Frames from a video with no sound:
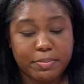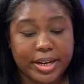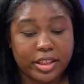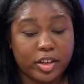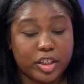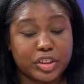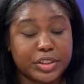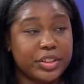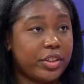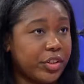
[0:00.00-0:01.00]
by
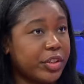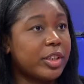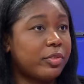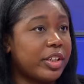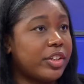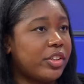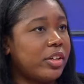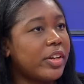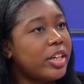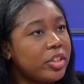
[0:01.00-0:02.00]
launching your career, you
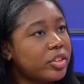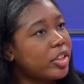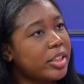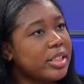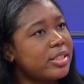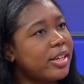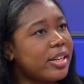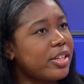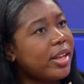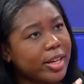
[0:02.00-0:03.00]
know, in your 30s
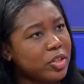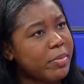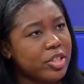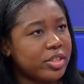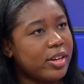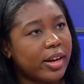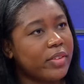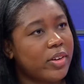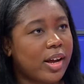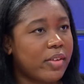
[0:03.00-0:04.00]
and as you mentioned, not
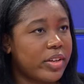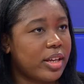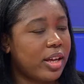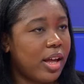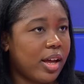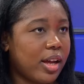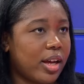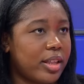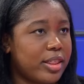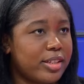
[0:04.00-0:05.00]
even having
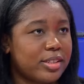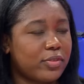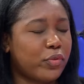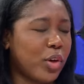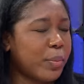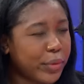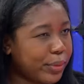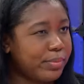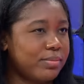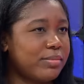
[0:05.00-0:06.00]
uh, this
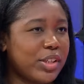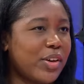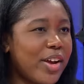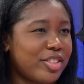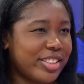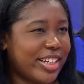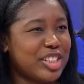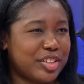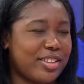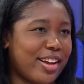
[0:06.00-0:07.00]
formal, you know,
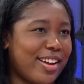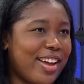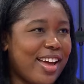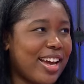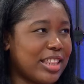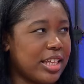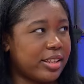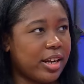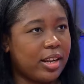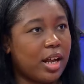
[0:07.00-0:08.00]
education that I think
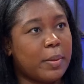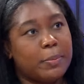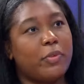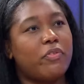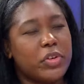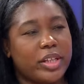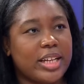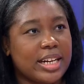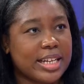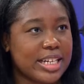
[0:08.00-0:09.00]
that a lot of people feel that they
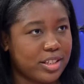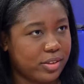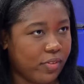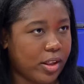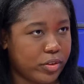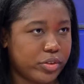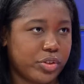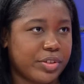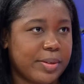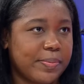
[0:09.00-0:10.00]
need to follow this
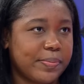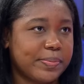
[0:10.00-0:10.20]
dream.